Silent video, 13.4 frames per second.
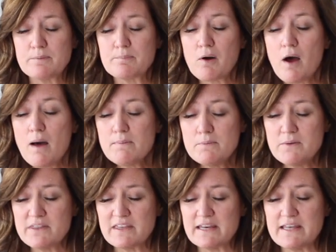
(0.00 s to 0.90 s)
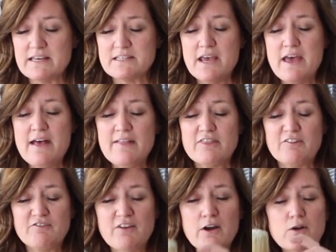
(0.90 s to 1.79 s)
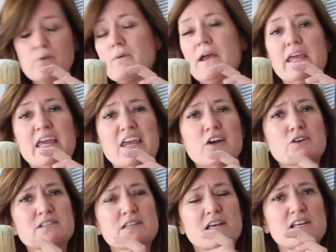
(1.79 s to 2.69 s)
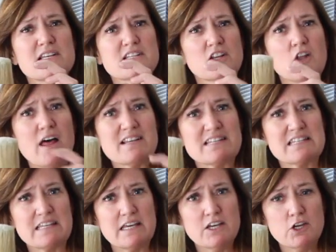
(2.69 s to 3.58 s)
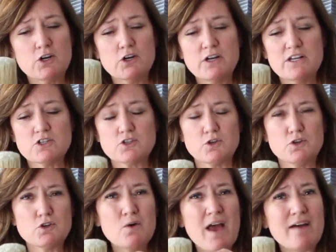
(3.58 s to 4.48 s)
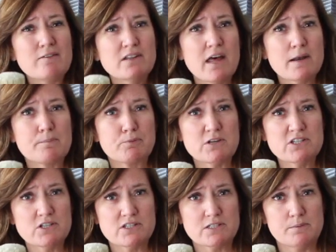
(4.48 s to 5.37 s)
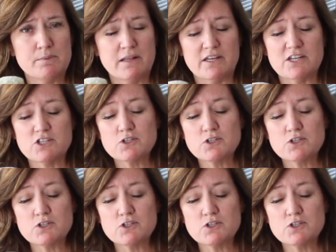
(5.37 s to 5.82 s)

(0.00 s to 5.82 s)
The problem with it is the ferrule right here is a lot skinnier, and so you don't have a lot of bristle stability.